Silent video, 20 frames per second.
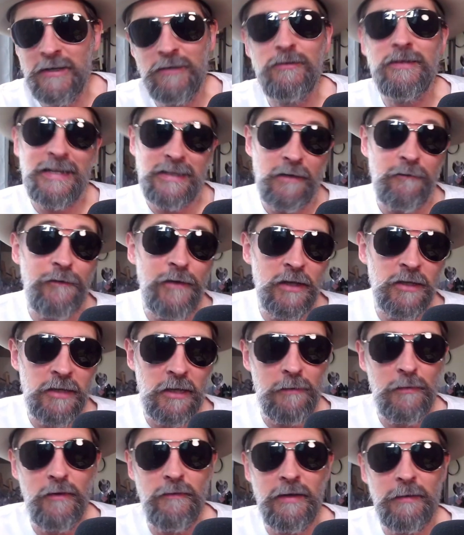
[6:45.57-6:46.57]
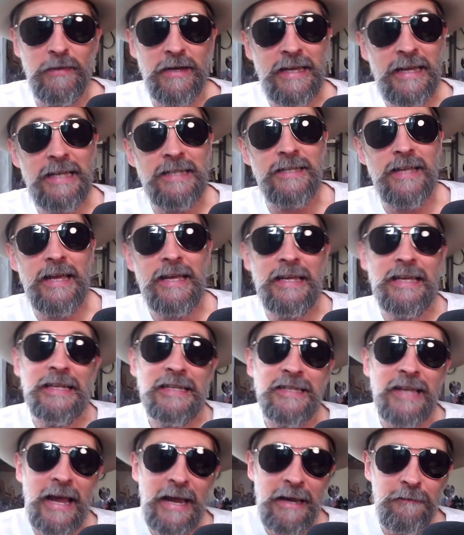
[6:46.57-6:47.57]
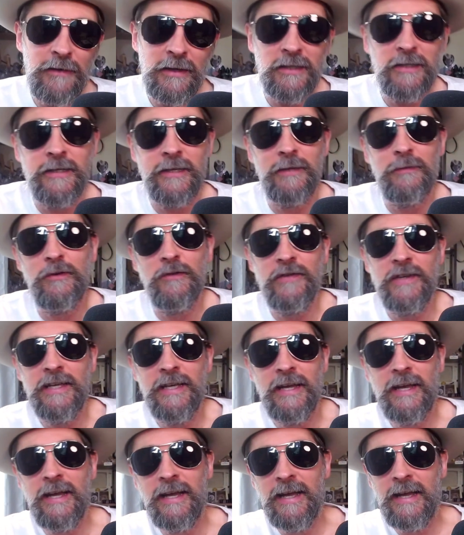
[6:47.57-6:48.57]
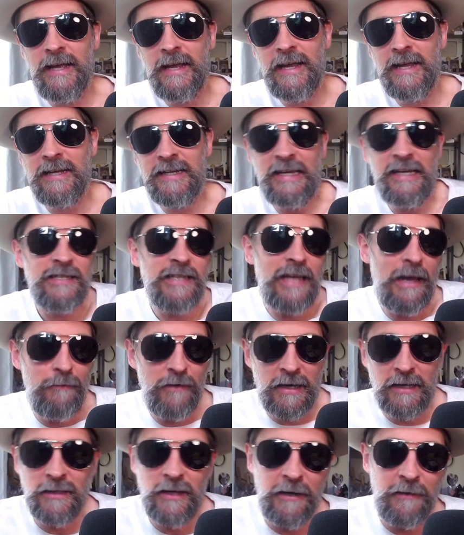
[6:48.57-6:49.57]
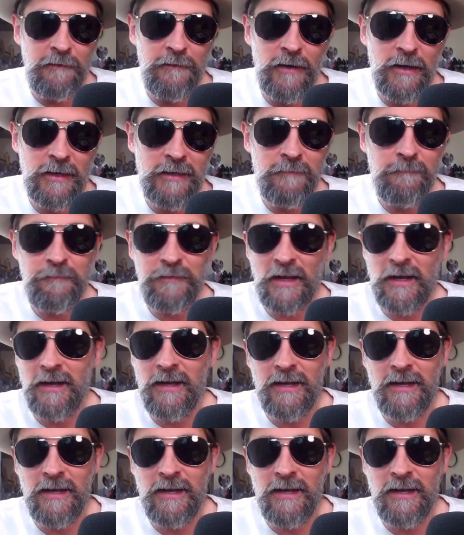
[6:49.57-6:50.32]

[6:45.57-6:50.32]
Not the villain of the movie, but he is a villain in the movie, and he's having a lot of fun.